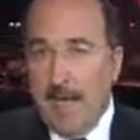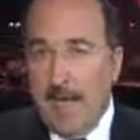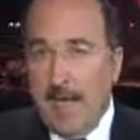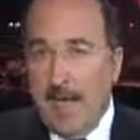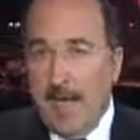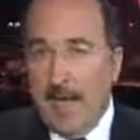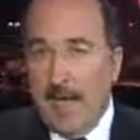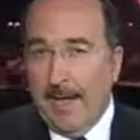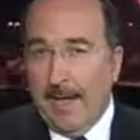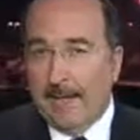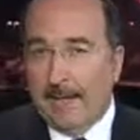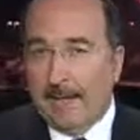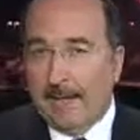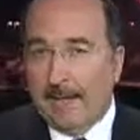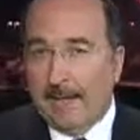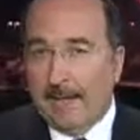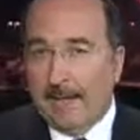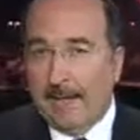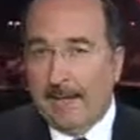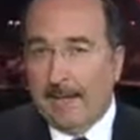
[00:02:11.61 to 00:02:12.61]
And
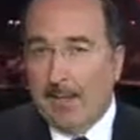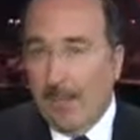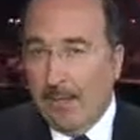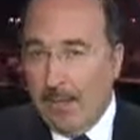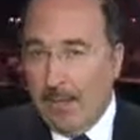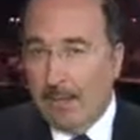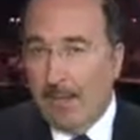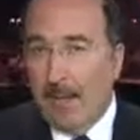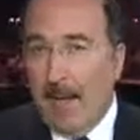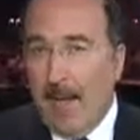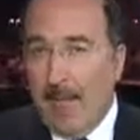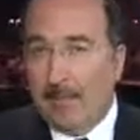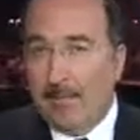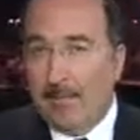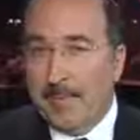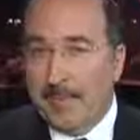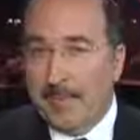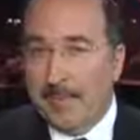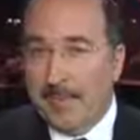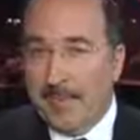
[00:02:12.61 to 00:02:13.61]
the only
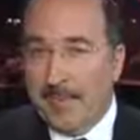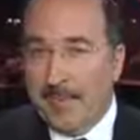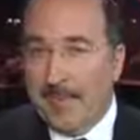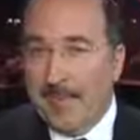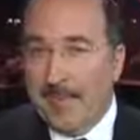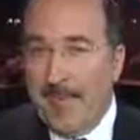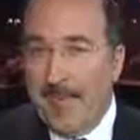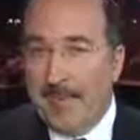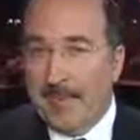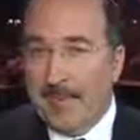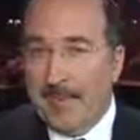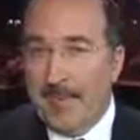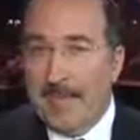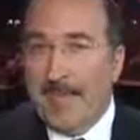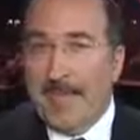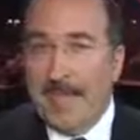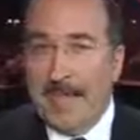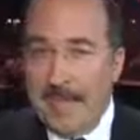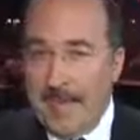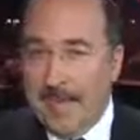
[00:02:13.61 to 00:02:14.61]
problem is they're not at the
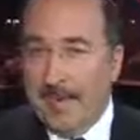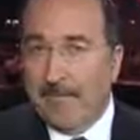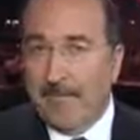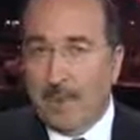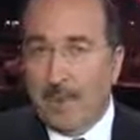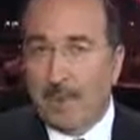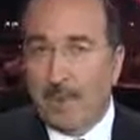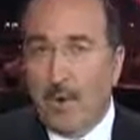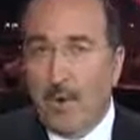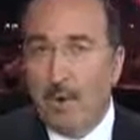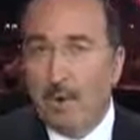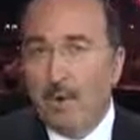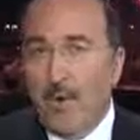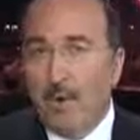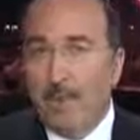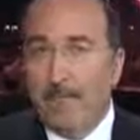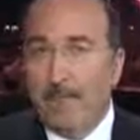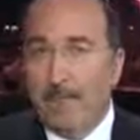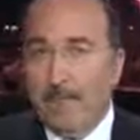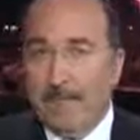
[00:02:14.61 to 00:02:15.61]
beginning of their
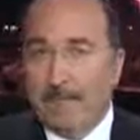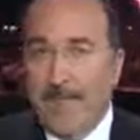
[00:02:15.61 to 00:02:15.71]
program